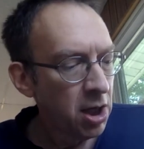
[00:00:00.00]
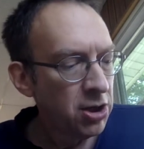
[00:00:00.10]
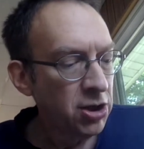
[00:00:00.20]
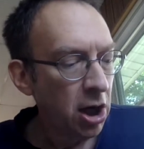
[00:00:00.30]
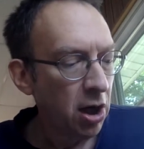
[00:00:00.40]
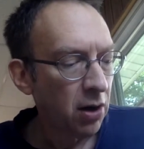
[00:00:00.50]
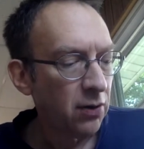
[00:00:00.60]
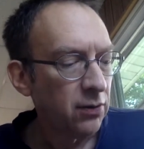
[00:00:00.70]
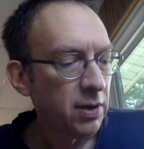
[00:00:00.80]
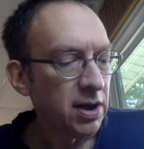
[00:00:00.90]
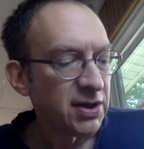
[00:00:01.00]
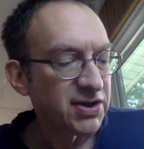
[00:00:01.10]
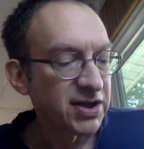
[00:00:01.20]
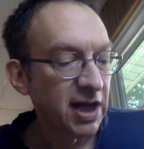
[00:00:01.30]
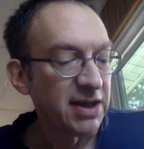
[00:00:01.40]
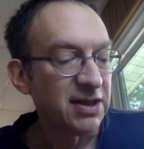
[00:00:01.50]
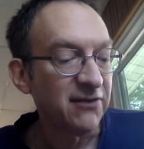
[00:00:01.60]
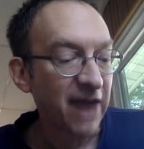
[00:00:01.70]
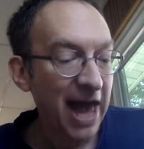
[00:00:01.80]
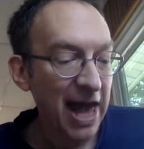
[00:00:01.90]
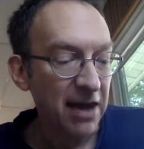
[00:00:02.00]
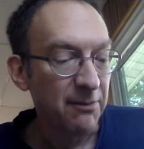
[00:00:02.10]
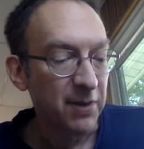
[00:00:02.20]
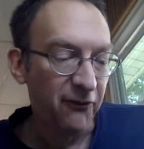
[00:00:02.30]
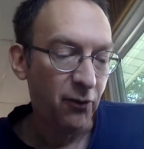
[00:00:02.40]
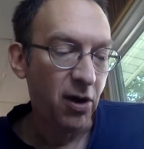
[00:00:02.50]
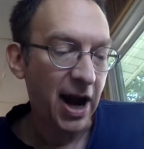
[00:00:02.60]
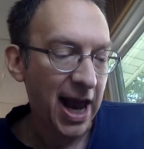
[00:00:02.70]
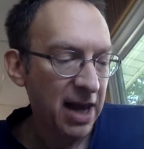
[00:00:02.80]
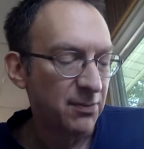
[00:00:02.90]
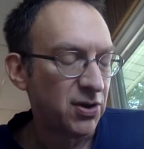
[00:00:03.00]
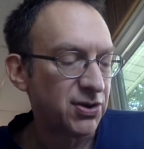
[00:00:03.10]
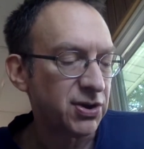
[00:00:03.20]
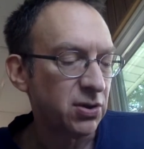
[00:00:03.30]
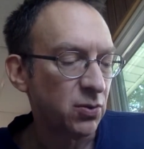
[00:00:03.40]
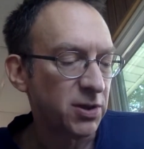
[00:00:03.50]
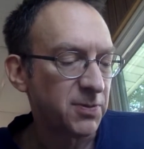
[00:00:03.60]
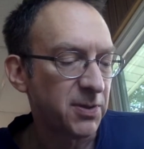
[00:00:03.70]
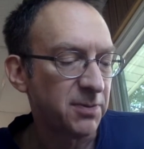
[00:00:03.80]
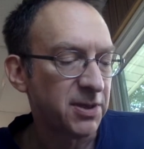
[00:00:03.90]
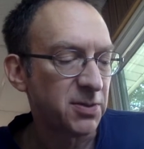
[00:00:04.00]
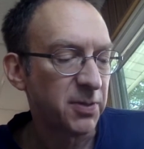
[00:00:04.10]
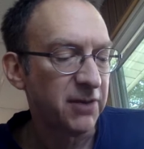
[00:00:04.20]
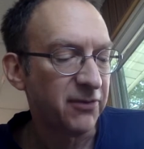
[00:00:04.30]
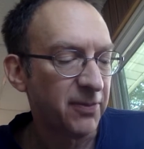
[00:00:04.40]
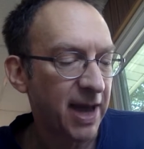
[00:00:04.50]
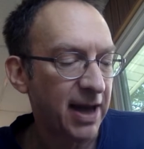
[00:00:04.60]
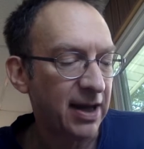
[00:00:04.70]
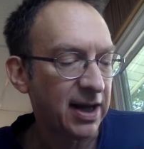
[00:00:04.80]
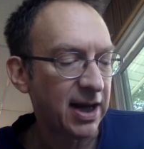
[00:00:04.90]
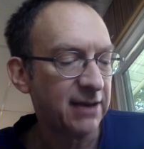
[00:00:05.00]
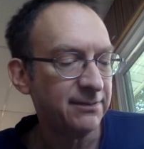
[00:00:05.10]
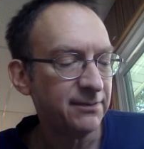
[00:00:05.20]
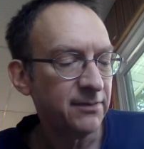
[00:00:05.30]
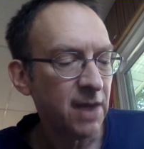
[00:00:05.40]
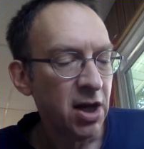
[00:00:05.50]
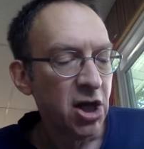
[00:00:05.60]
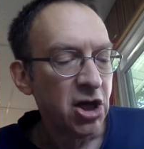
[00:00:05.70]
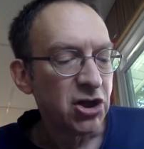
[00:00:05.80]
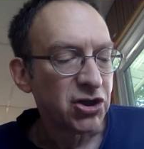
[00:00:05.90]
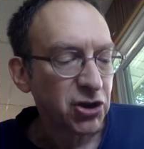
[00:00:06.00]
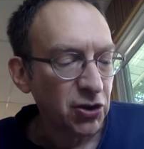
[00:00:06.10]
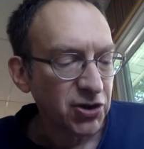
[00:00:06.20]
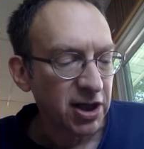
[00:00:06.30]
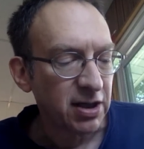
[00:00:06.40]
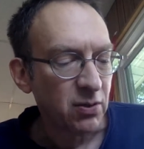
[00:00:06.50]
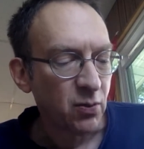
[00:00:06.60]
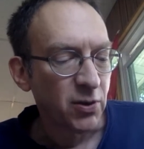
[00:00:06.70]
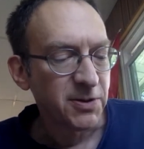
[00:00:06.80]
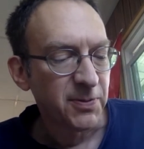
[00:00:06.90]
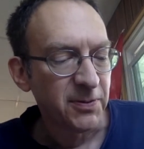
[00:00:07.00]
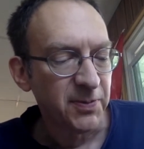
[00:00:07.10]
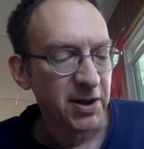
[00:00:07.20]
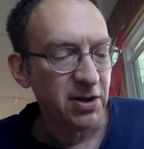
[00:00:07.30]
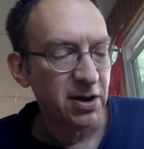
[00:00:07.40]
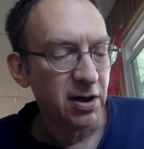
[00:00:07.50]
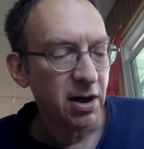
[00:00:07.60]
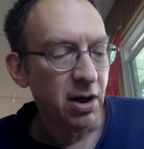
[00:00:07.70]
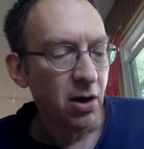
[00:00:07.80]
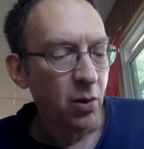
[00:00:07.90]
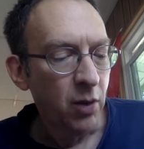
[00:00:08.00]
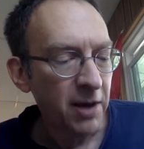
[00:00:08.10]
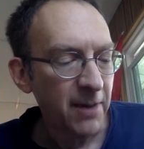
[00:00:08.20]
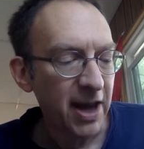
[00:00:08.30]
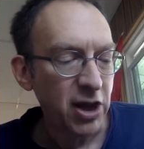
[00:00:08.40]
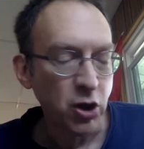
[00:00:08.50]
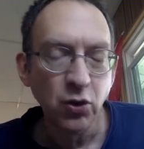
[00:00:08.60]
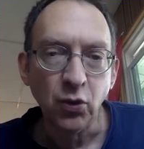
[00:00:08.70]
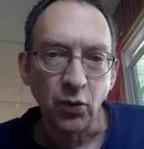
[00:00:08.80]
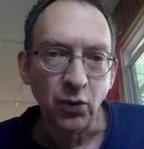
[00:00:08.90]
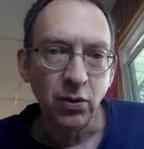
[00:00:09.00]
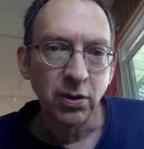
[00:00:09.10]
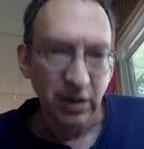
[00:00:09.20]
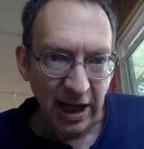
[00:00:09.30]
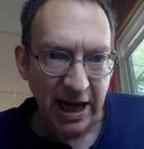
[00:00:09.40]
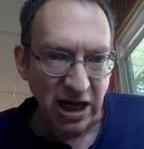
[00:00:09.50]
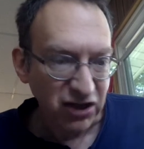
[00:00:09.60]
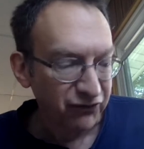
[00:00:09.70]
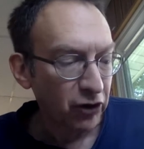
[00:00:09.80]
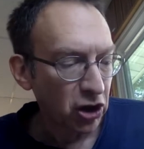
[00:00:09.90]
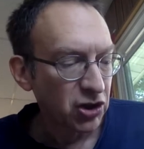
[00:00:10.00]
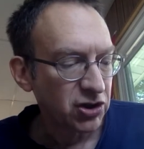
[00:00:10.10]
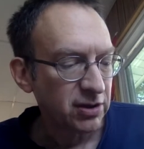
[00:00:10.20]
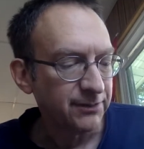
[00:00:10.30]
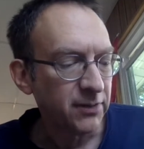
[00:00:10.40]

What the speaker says: "No, sons of Adam before animals," whispered Mr. Beaver back again. "Susan," whispered Peter, "what about you? Ladies first."